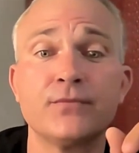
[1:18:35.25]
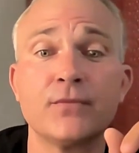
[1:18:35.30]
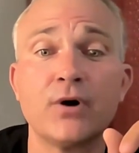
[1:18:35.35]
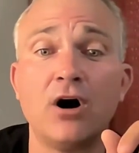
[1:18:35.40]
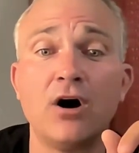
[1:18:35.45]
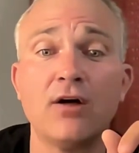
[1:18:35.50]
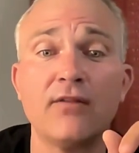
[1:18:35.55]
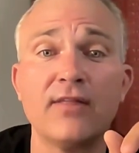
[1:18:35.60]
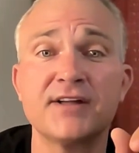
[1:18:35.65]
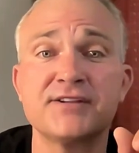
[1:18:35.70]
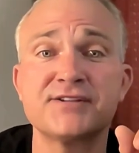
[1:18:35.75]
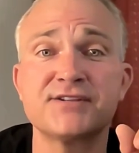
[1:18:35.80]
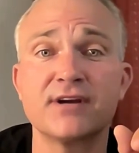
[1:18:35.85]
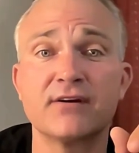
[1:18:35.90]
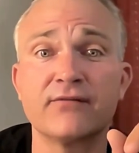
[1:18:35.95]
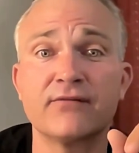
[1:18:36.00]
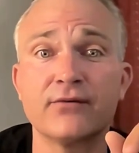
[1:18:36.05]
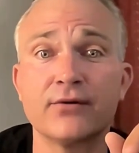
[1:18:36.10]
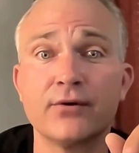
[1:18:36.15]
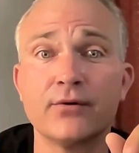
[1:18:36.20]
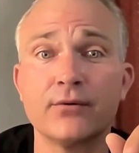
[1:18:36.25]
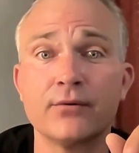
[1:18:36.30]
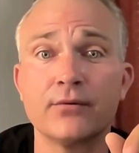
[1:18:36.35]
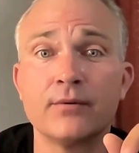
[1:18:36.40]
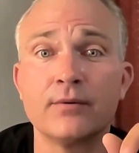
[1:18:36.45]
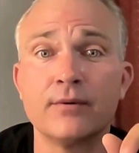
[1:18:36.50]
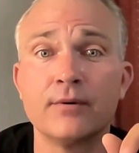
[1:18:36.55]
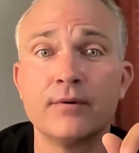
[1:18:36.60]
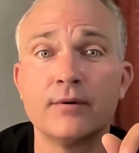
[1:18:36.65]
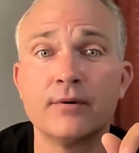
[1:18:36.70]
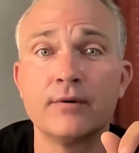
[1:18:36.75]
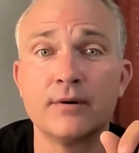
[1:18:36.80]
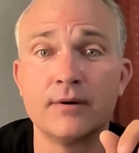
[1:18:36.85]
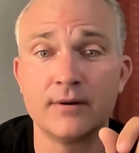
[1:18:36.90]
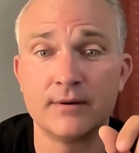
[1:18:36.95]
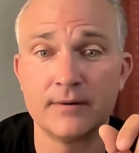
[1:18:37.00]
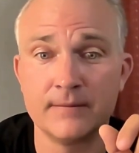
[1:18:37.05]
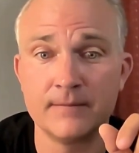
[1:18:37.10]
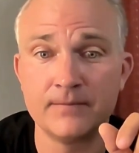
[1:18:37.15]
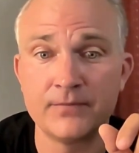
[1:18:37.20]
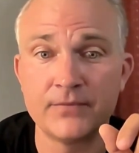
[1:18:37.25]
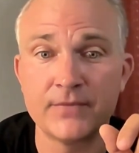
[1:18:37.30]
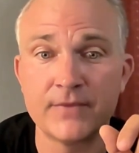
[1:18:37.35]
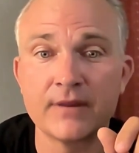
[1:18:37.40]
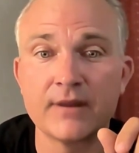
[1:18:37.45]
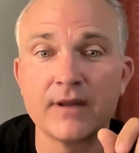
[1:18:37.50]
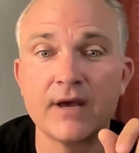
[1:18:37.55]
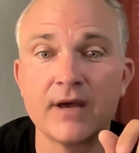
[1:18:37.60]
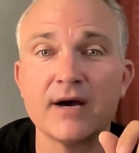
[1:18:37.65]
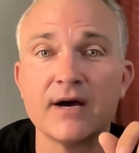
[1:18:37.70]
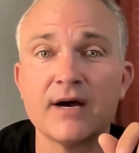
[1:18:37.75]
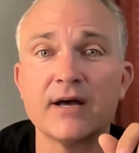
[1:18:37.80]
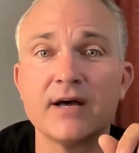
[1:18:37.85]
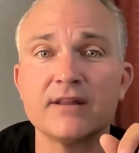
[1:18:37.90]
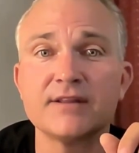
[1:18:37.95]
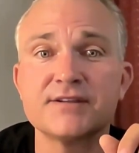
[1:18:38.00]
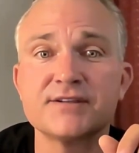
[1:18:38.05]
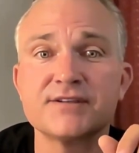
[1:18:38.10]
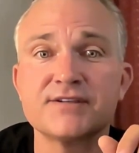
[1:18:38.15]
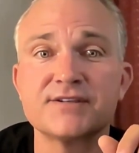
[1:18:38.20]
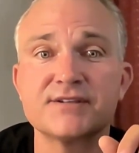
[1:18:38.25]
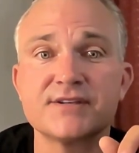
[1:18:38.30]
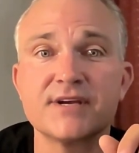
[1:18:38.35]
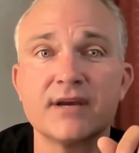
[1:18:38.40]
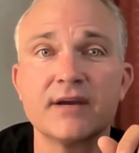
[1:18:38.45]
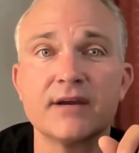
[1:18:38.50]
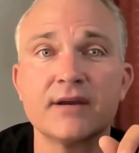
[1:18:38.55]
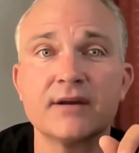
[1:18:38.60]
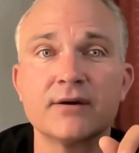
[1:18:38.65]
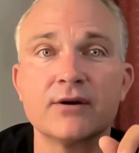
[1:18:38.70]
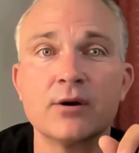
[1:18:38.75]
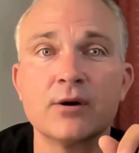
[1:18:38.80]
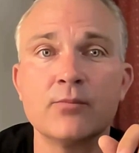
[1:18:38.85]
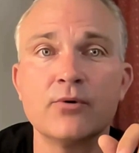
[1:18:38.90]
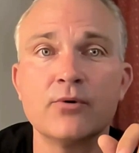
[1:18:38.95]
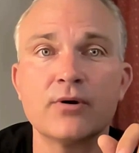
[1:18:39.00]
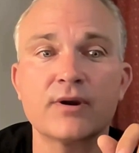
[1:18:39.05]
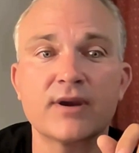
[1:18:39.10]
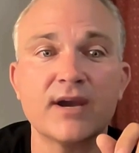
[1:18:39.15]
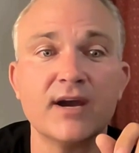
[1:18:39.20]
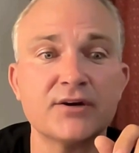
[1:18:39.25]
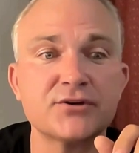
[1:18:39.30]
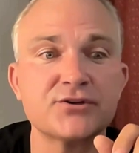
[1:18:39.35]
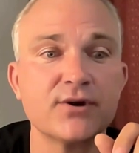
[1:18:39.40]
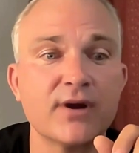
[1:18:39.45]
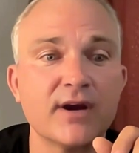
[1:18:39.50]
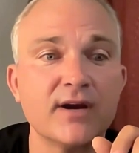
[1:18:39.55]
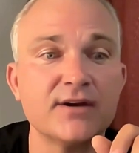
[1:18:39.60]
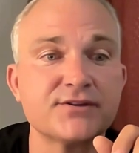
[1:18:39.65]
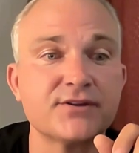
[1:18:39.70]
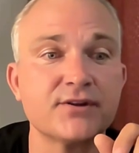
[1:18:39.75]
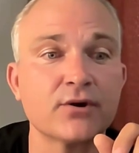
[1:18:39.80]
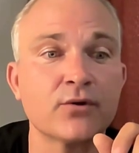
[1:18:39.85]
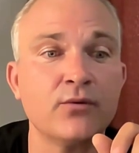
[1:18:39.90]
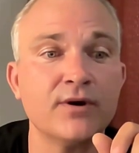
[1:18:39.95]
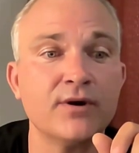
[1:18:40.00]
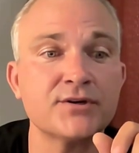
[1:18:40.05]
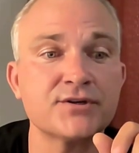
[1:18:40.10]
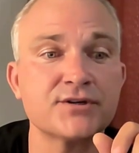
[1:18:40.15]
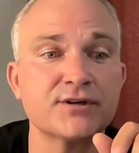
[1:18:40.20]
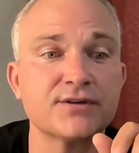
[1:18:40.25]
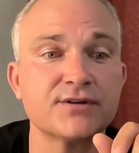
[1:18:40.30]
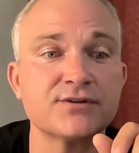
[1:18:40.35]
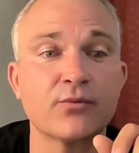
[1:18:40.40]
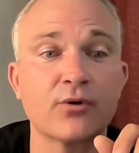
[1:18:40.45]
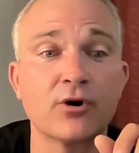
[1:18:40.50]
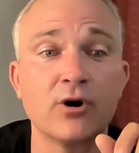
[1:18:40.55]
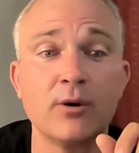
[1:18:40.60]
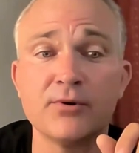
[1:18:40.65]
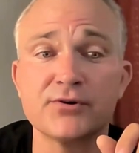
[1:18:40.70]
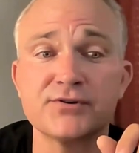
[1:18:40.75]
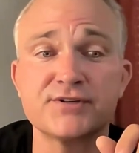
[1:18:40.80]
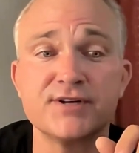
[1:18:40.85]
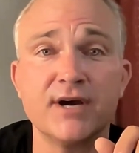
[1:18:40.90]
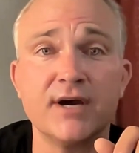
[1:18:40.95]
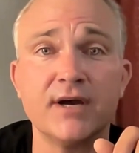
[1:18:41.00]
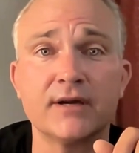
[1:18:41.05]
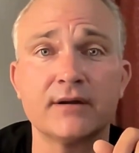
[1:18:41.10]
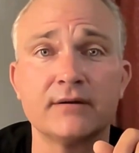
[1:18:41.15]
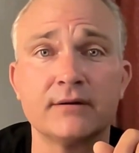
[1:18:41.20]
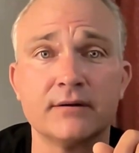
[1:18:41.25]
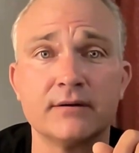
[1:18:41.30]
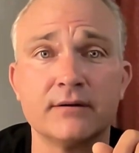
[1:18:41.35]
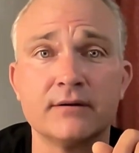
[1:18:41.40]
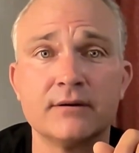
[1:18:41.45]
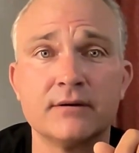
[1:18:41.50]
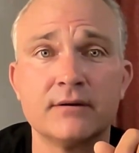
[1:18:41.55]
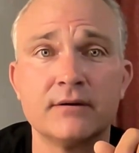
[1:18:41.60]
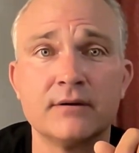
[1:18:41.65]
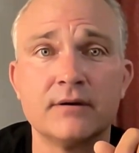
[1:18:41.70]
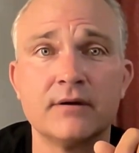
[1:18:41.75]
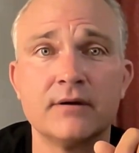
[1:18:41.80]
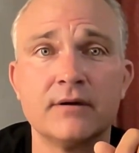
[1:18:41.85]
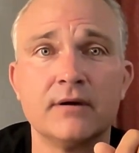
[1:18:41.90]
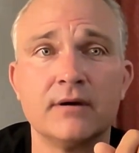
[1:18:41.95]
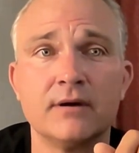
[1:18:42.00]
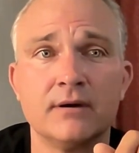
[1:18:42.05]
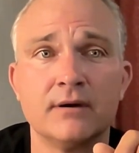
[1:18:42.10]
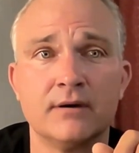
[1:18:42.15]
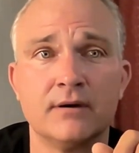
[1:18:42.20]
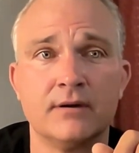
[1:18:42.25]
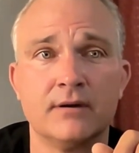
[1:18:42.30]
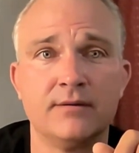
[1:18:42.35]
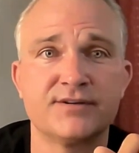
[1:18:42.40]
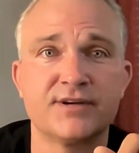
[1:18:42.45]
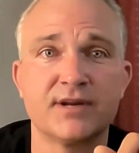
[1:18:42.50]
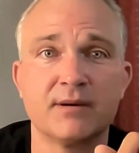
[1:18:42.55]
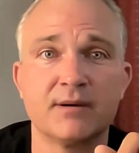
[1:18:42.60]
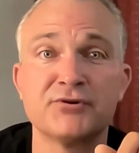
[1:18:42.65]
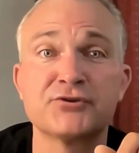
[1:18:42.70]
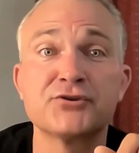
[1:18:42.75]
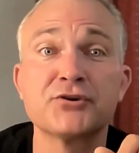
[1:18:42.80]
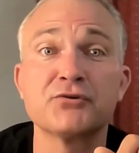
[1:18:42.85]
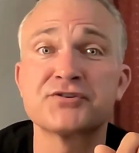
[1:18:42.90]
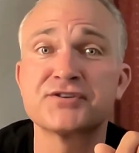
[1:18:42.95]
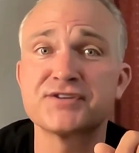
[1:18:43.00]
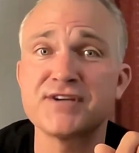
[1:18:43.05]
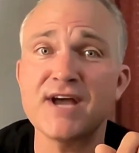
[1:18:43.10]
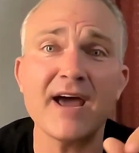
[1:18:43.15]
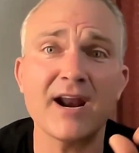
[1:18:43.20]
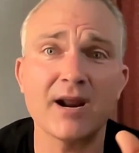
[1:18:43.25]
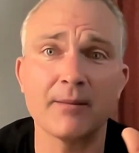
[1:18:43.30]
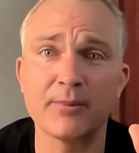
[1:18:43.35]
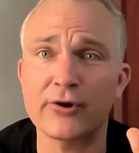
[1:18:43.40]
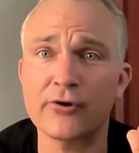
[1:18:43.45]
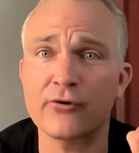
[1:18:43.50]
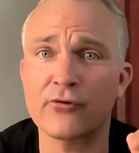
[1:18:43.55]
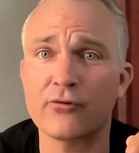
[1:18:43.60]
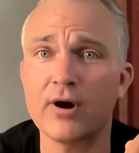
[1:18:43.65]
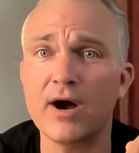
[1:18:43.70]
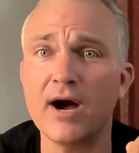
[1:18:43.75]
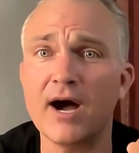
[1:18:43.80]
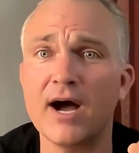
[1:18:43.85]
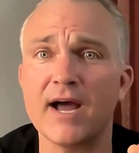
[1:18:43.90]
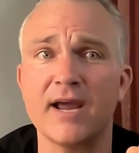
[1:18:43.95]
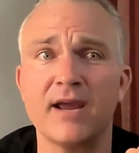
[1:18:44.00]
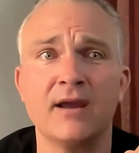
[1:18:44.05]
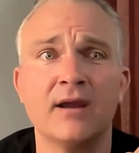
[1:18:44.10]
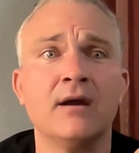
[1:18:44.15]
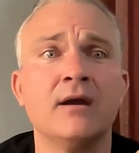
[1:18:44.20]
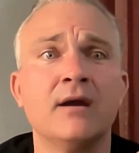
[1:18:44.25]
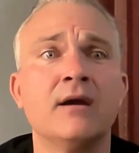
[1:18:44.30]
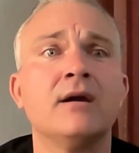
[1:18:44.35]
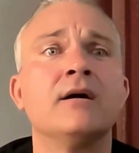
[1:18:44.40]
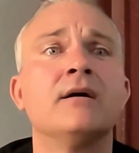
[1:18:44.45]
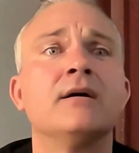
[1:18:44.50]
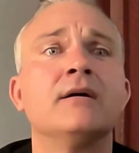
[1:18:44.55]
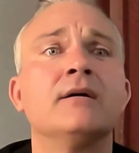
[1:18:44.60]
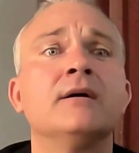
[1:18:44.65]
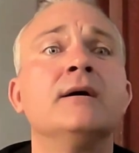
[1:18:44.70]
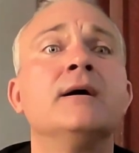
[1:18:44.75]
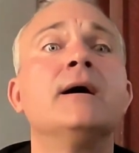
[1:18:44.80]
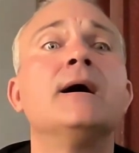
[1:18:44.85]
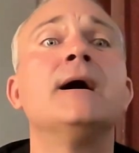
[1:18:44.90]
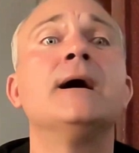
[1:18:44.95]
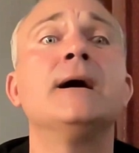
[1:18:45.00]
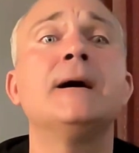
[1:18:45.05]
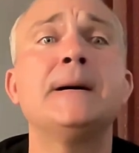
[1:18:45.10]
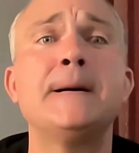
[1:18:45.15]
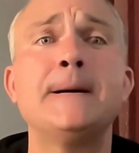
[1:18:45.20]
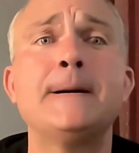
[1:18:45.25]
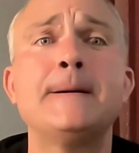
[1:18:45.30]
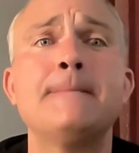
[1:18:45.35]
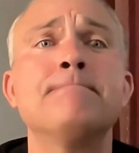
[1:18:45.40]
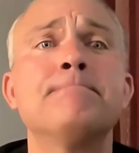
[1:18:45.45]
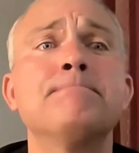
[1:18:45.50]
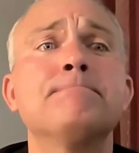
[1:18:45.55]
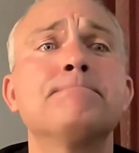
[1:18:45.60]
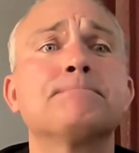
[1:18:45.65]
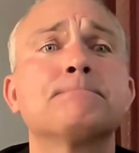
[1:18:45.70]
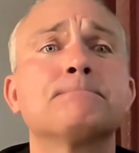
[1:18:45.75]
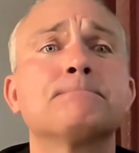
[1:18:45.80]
All that's there for you. Uh, let's see. No more, gosh, you guys in the questions. We're almost done. It's going to be so sad. I'm going to cry. Um...